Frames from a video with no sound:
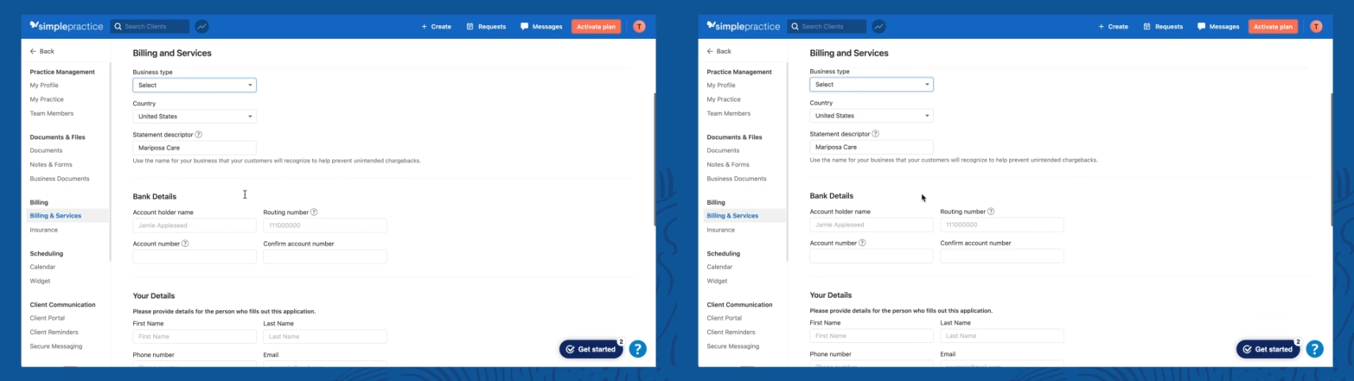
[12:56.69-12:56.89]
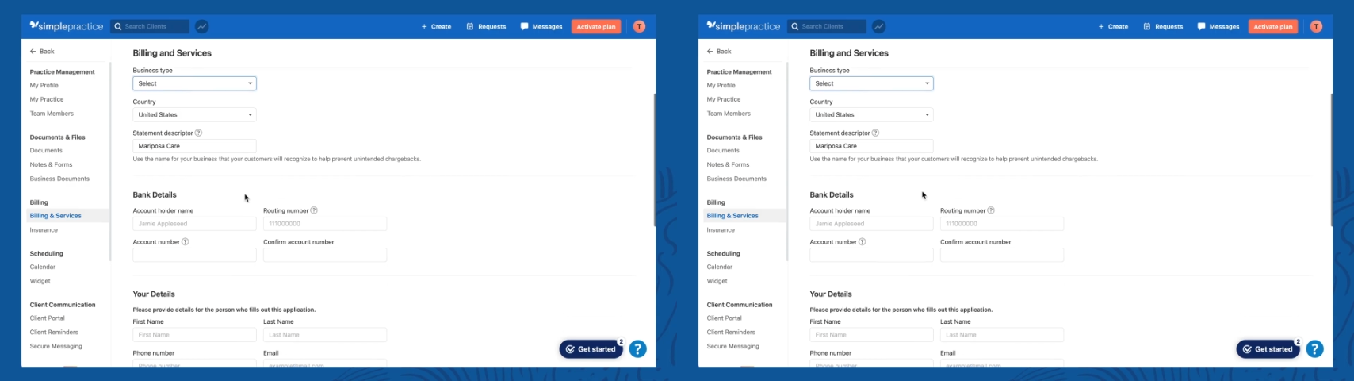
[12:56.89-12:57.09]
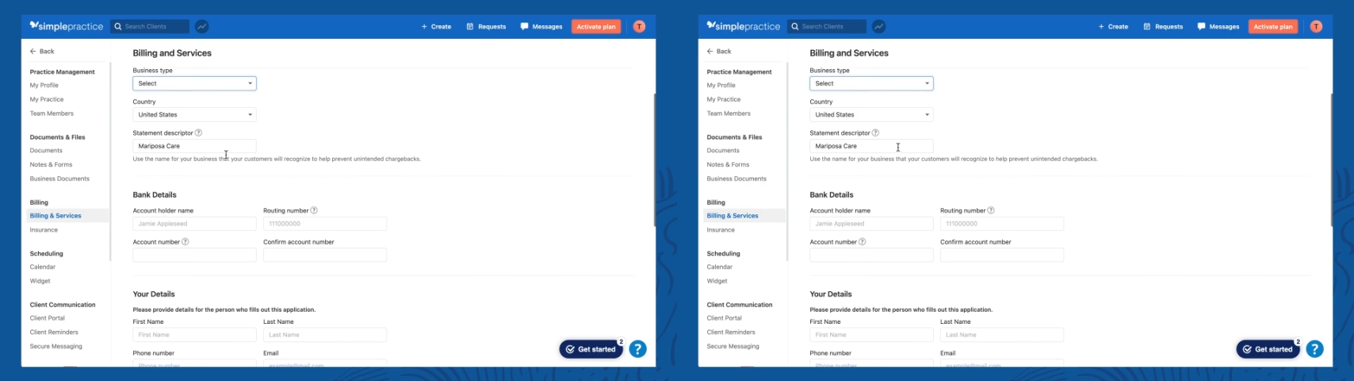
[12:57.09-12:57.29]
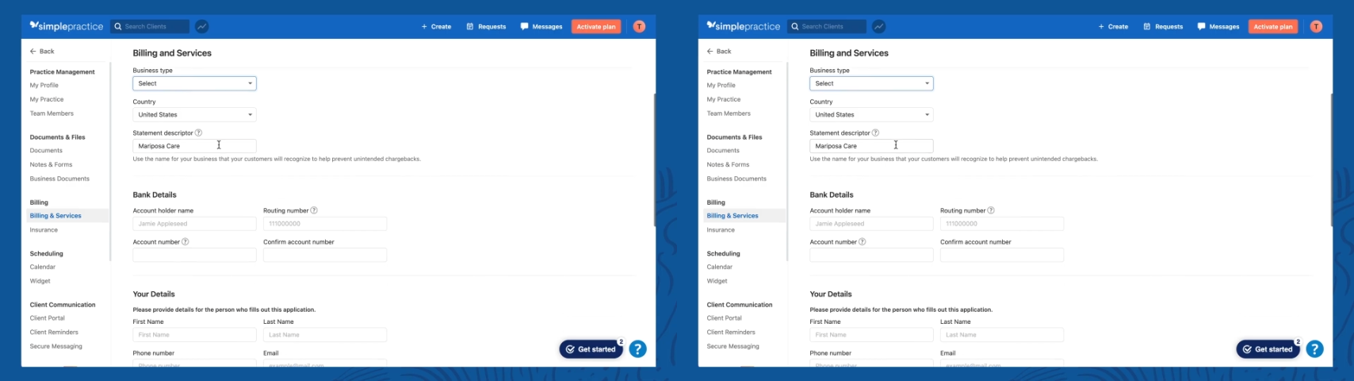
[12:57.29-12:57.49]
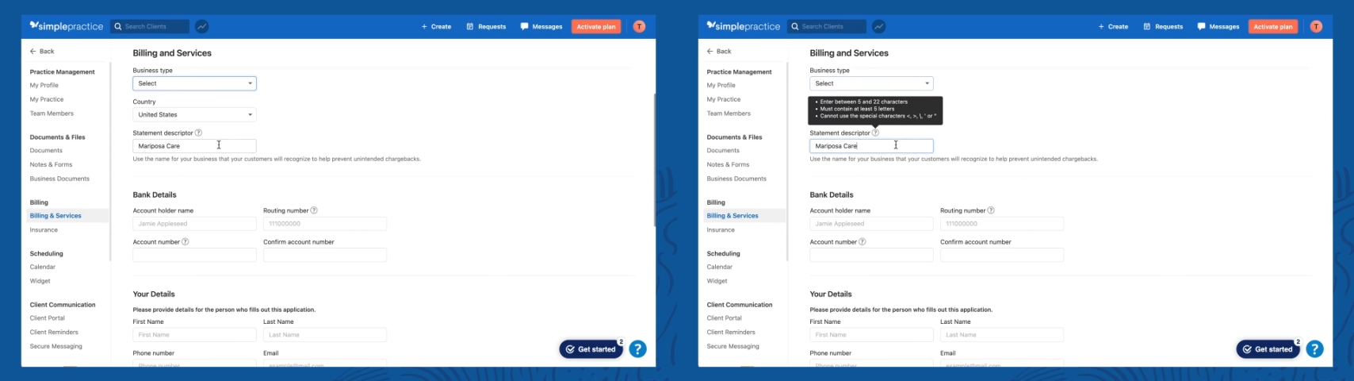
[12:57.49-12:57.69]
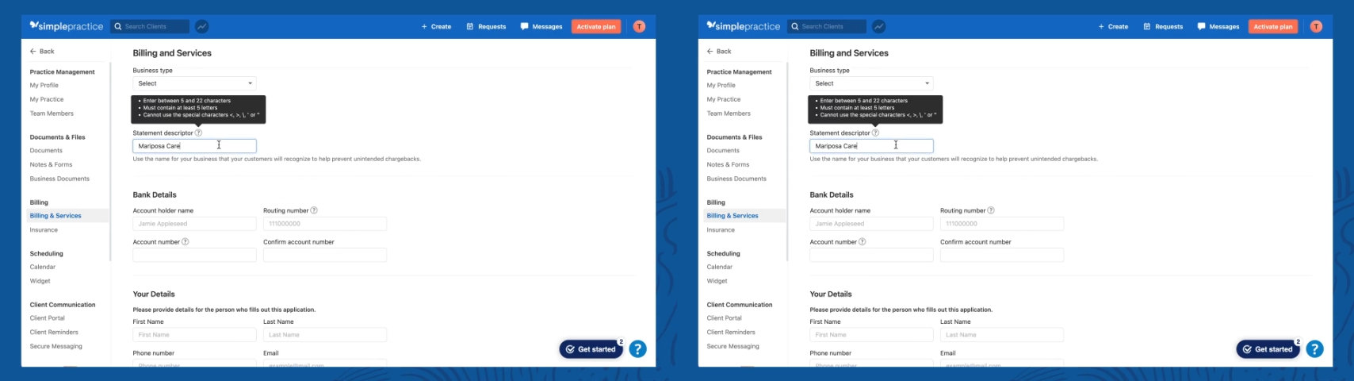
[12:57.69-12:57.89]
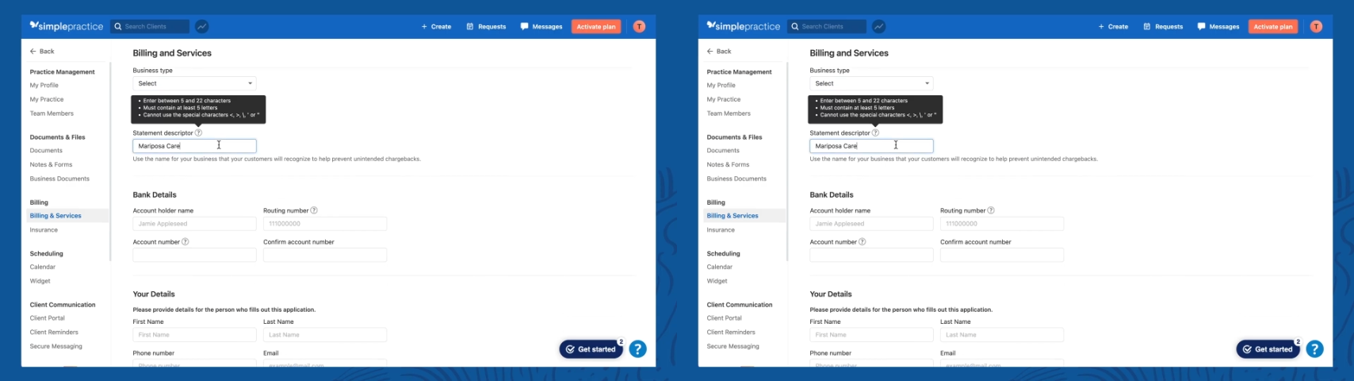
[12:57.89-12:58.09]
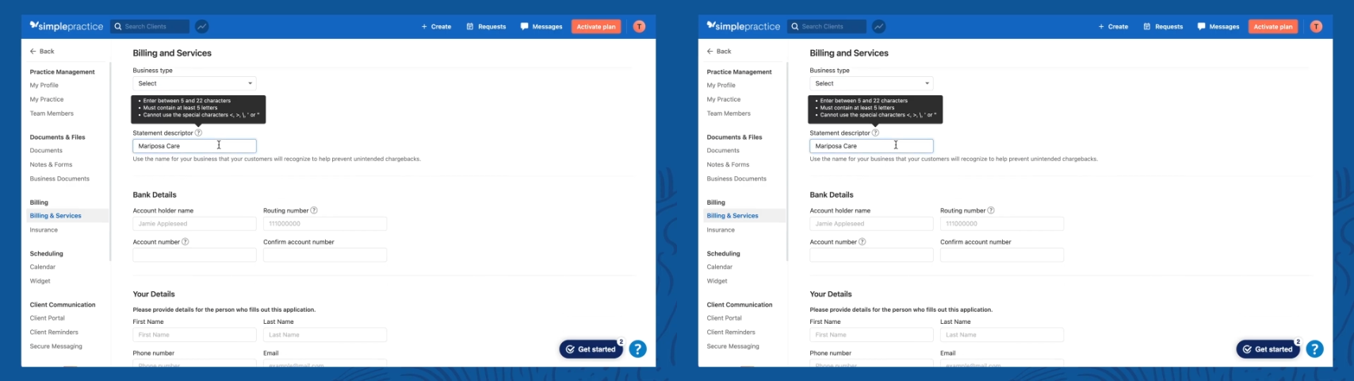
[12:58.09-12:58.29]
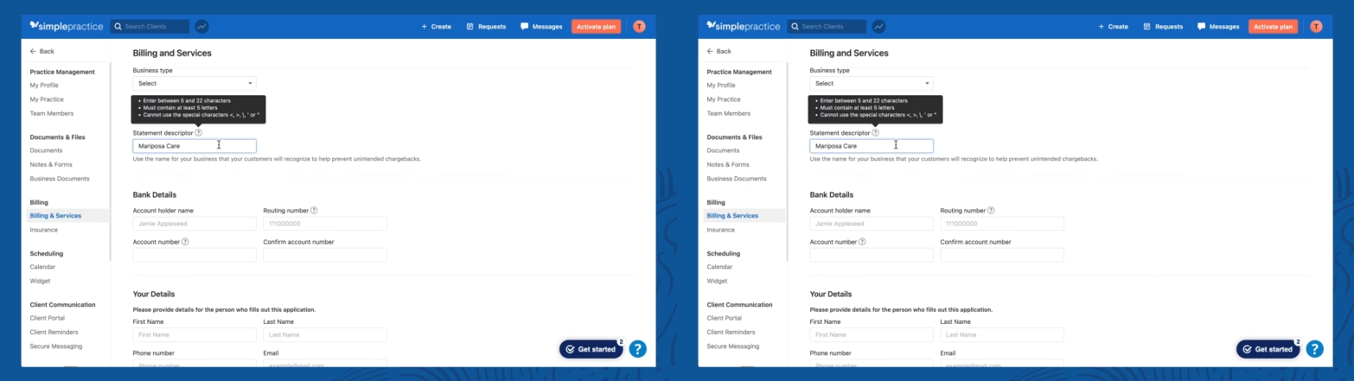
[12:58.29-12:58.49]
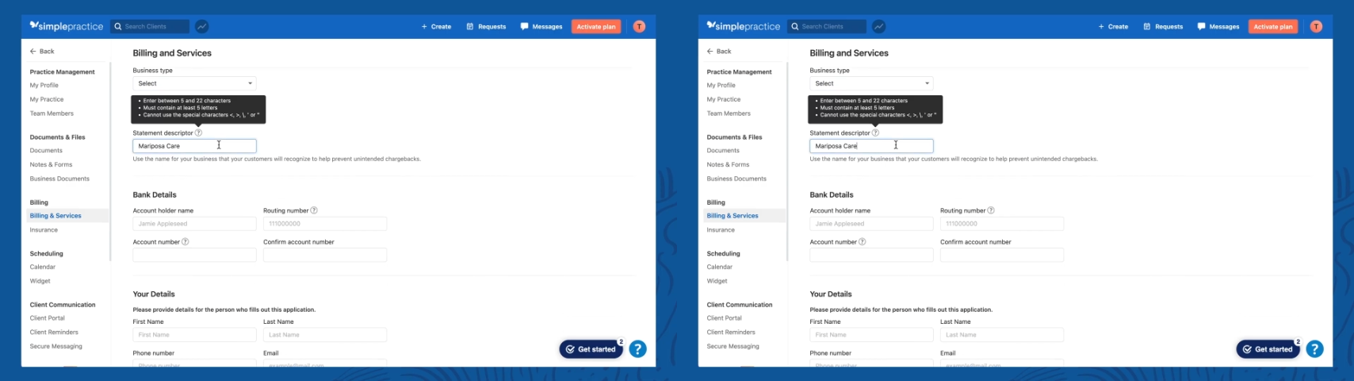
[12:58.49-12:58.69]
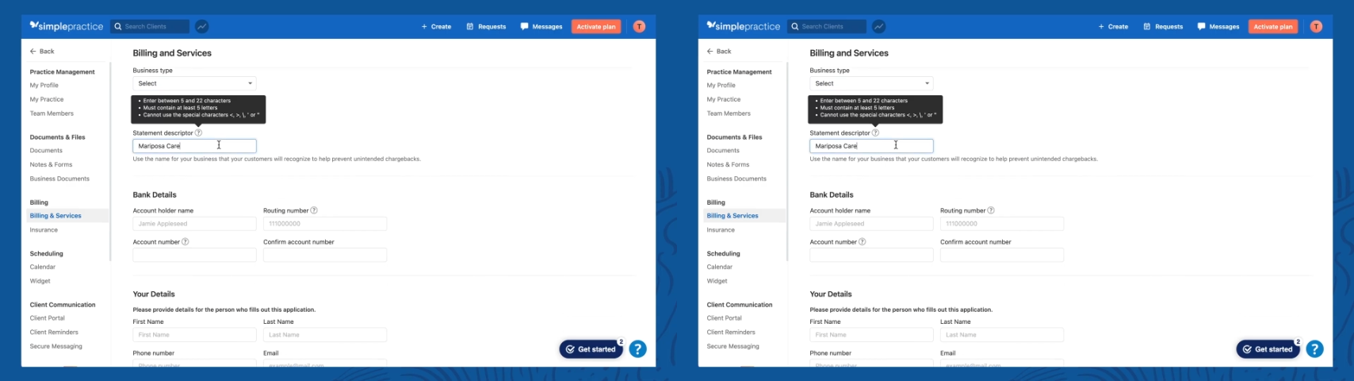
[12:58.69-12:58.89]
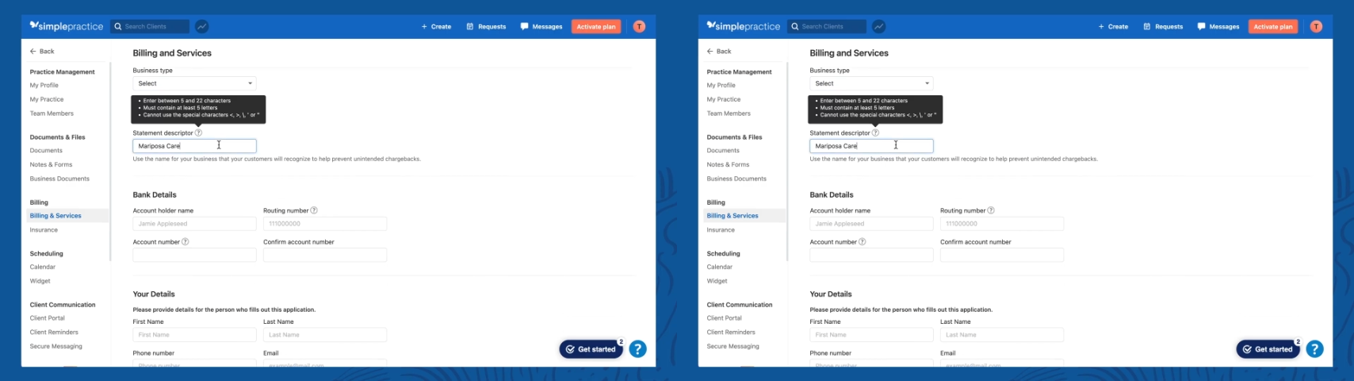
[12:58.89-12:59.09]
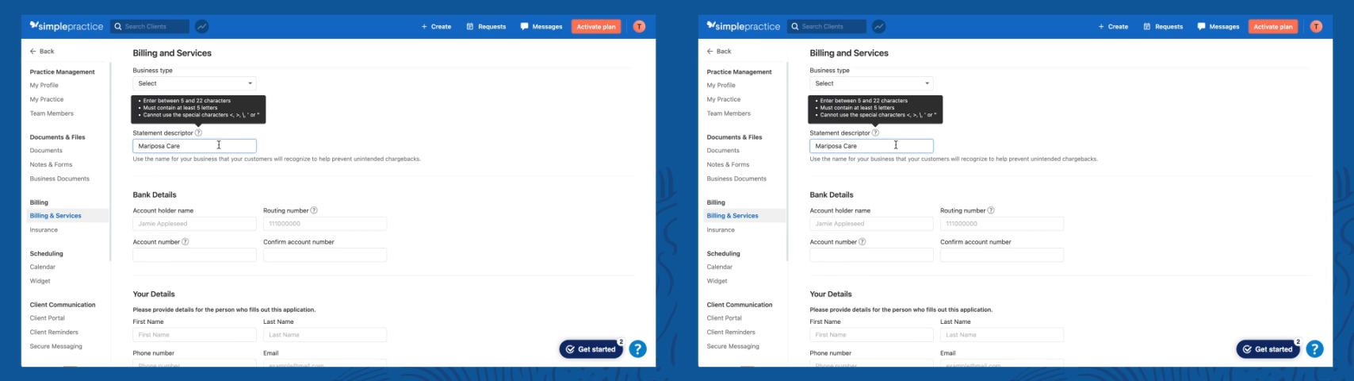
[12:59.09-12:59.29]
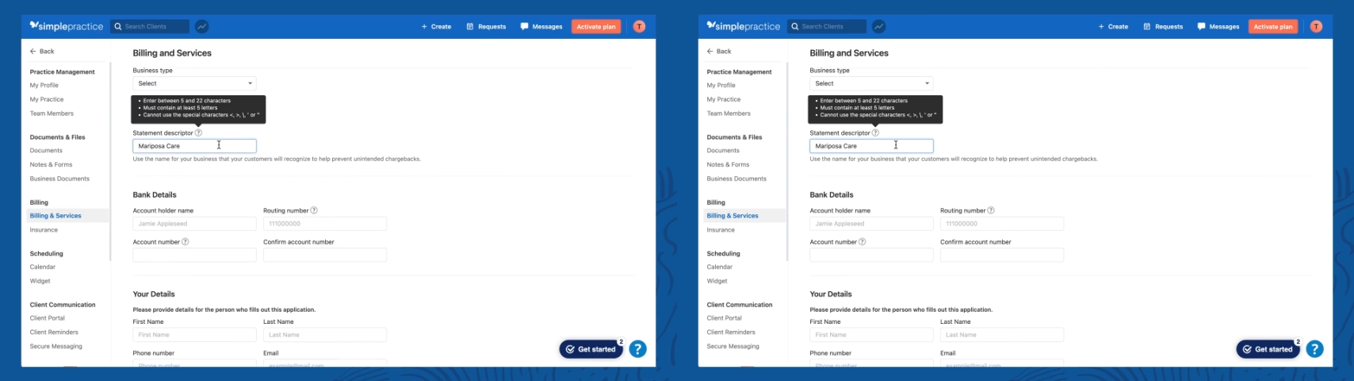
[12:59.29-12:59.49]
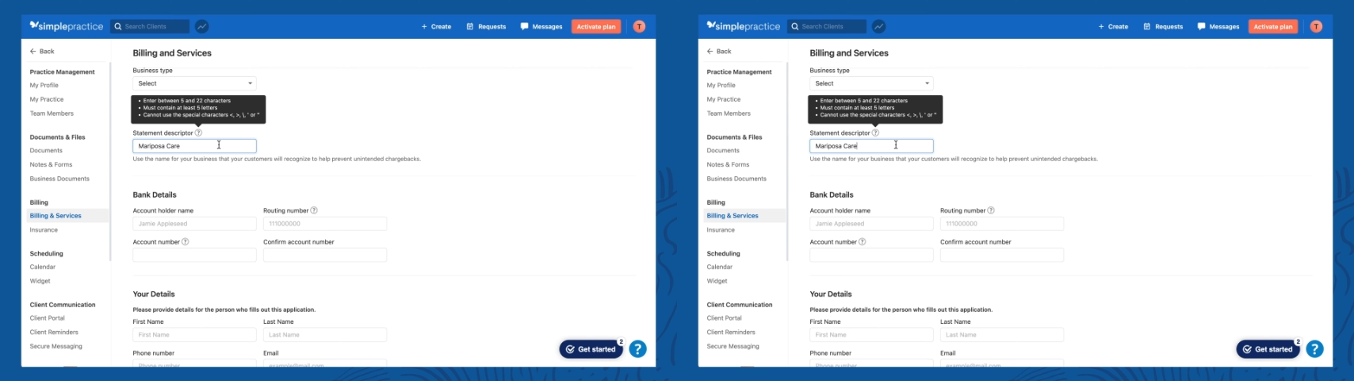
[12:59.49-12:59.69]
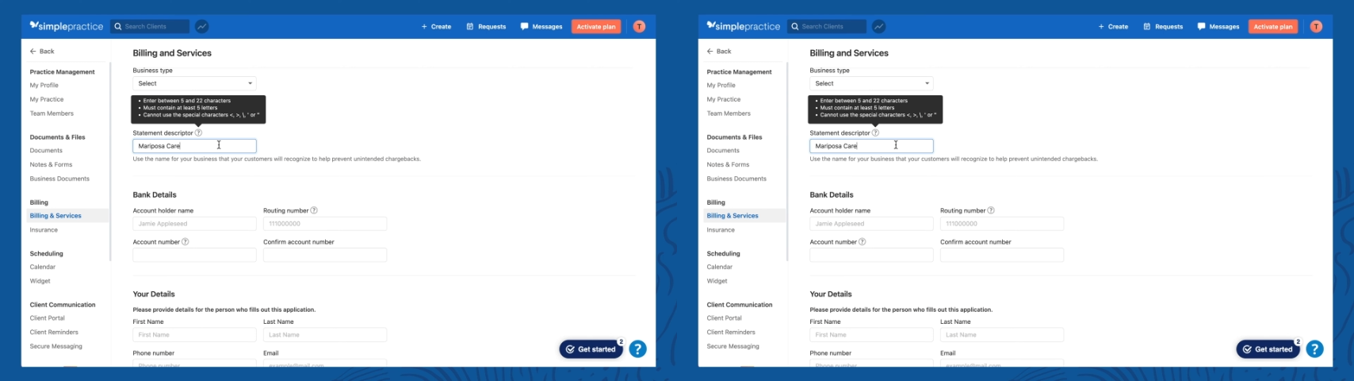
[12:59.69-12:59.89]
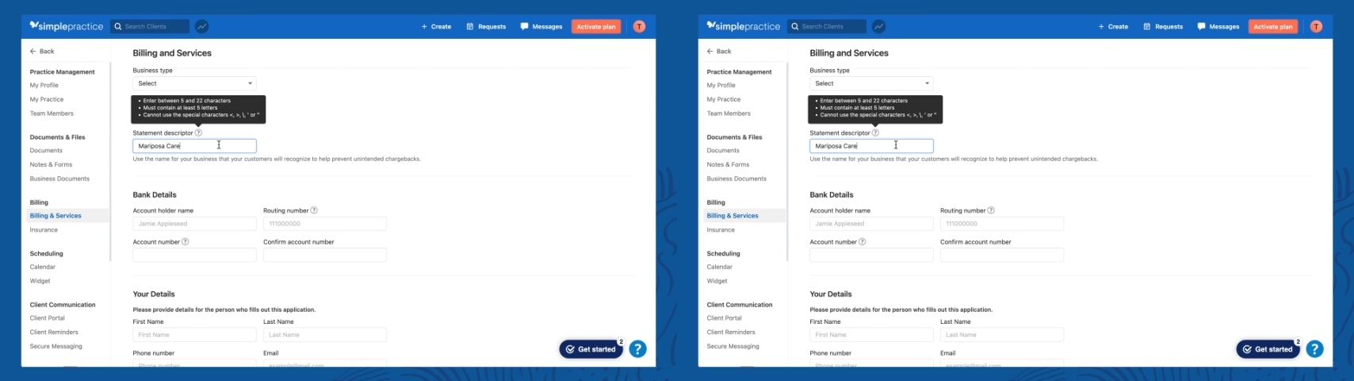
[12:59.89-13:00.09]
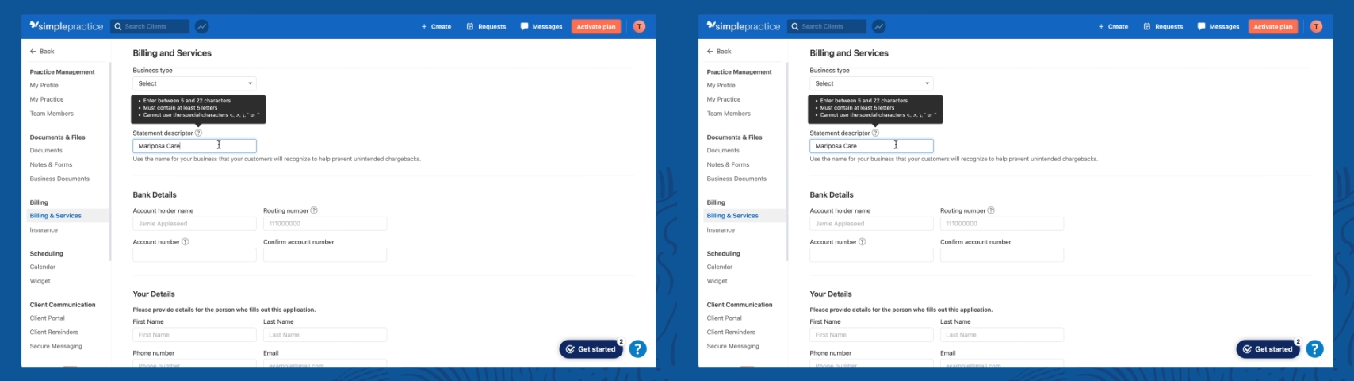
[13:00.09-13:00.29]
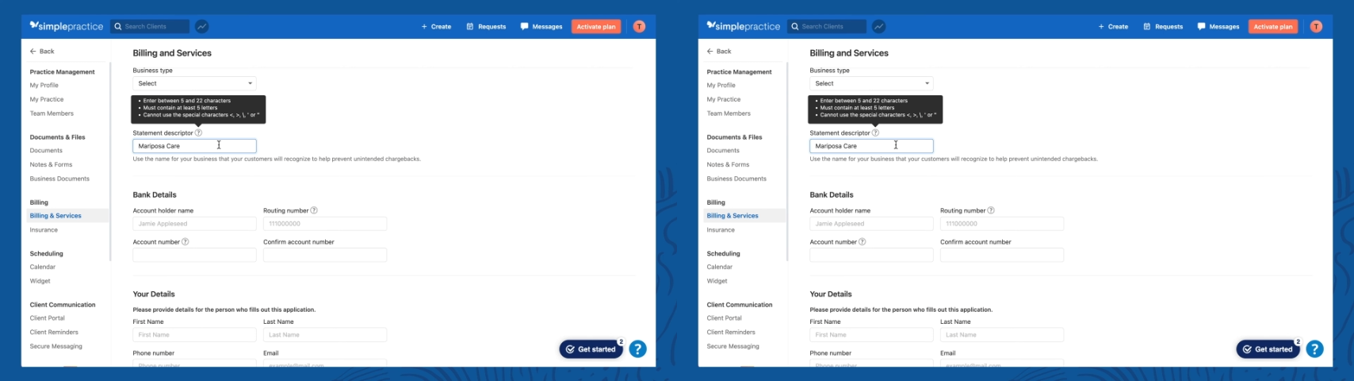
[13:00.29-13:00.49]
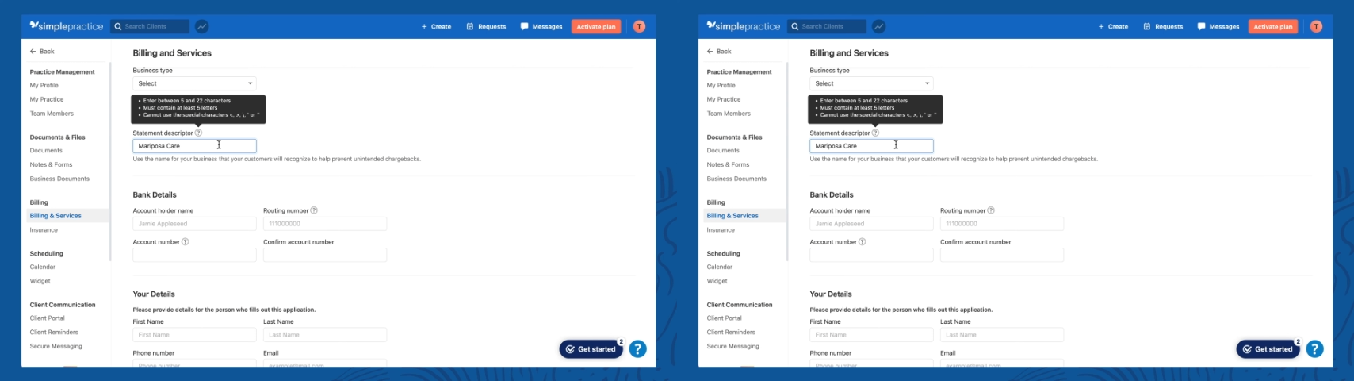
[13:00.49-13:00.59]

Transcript: No face is visible, so there are no lips to read.